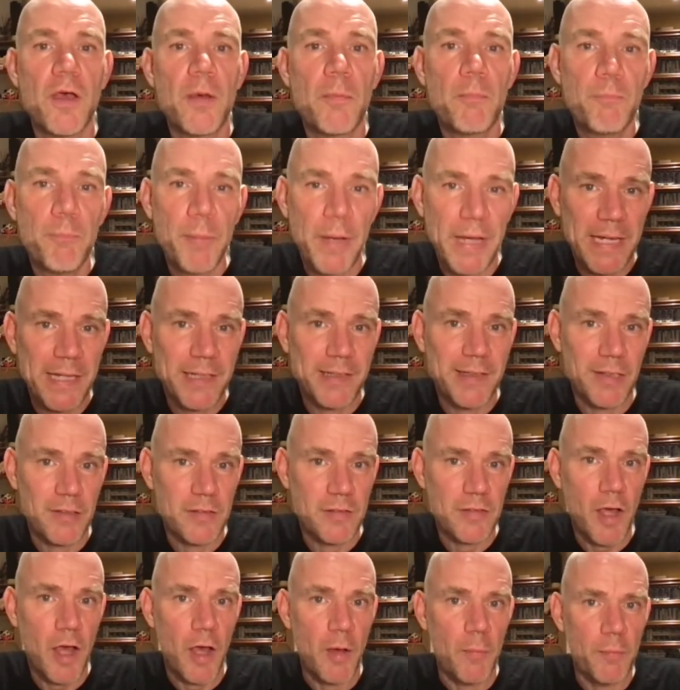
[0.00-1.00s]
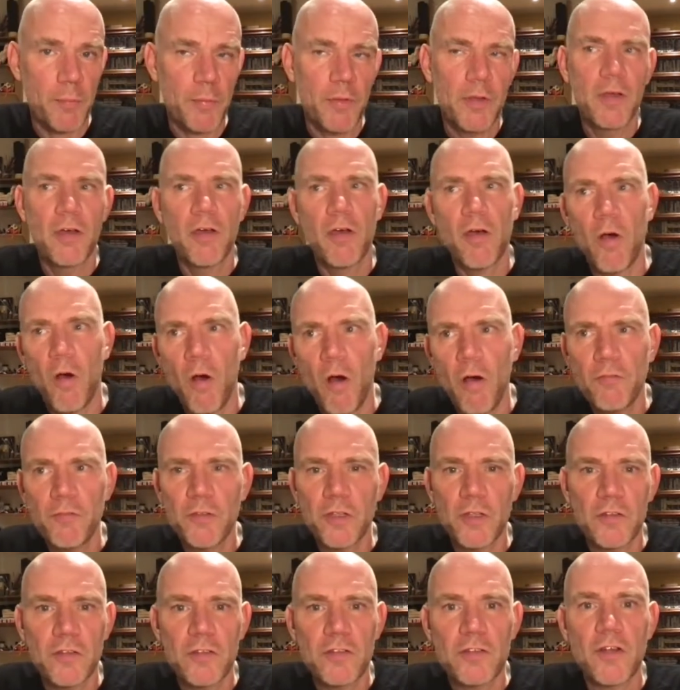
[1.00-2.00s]
pick this up,
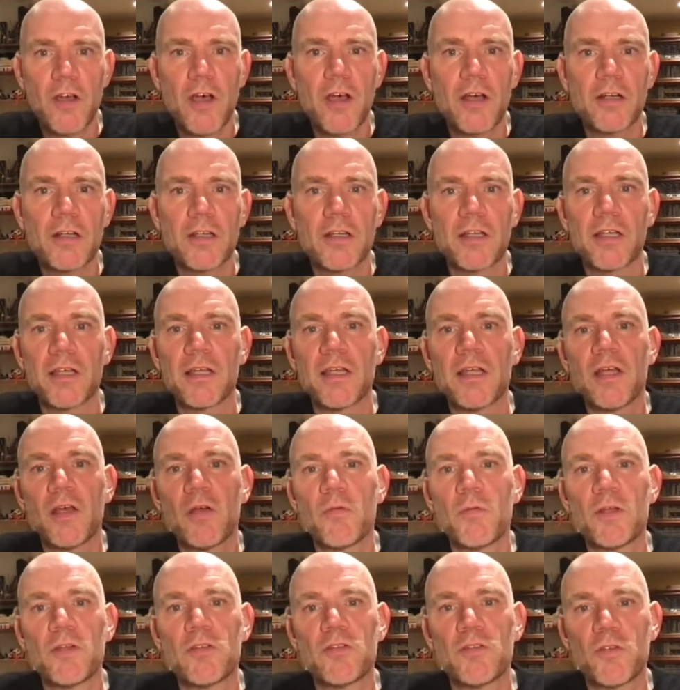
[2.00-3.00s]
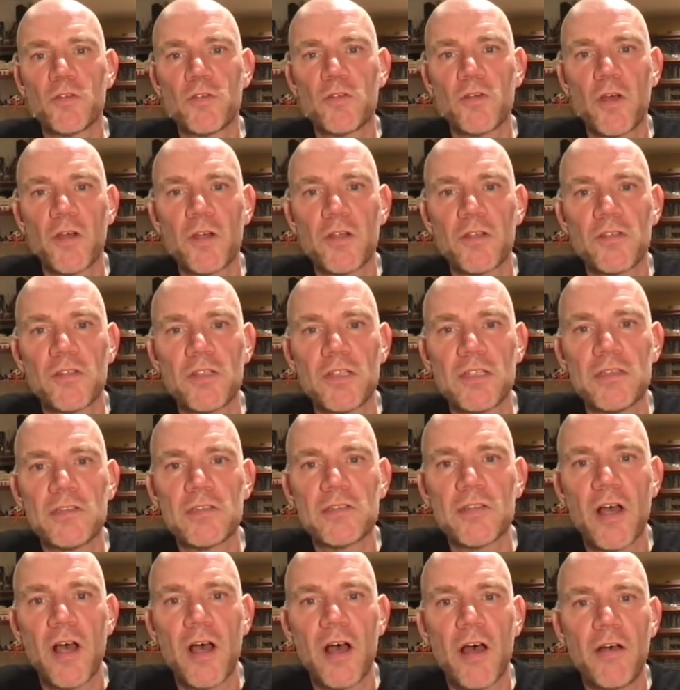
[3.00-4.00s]
often starting with
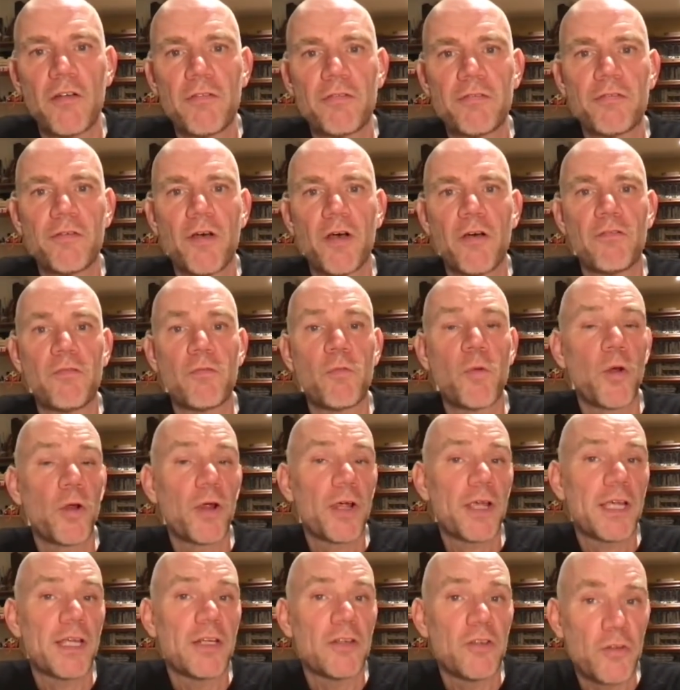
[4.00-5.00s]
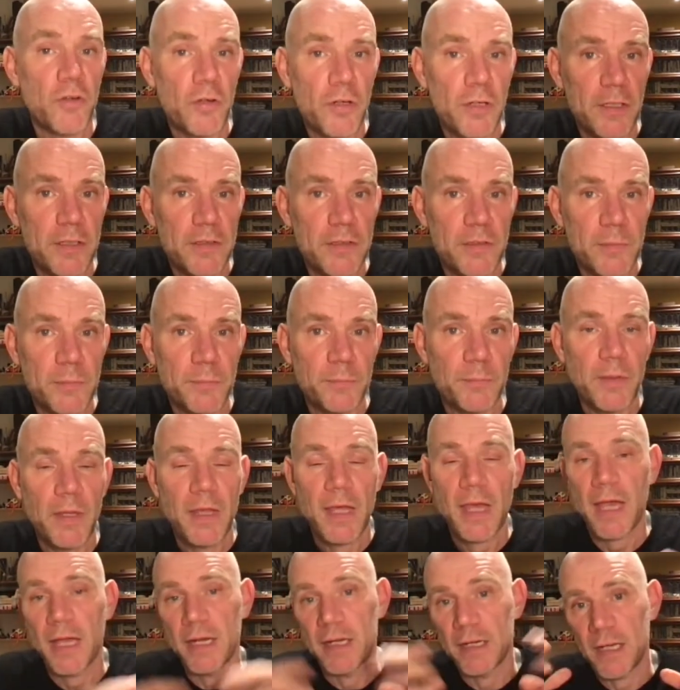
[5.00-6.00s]
sociologies of work in journalism
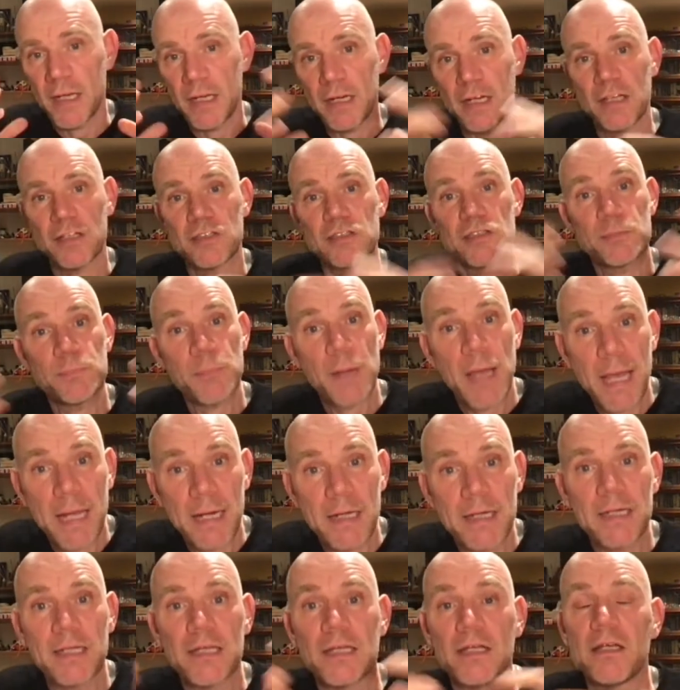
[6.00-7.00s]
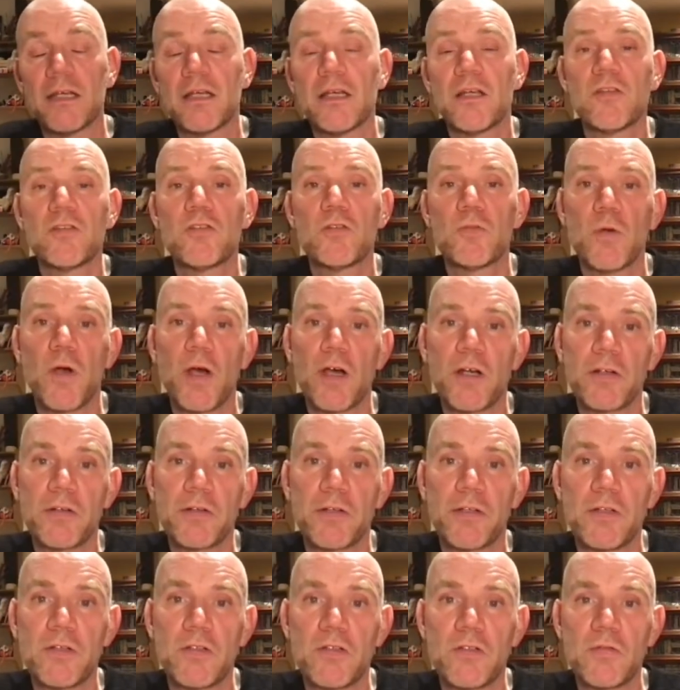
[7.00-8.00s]
and then expanding to other
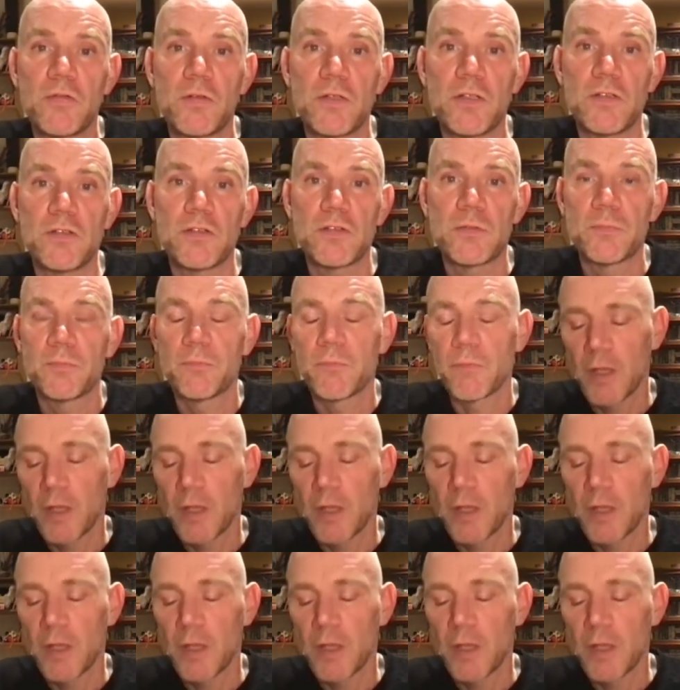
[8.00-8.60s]
industries.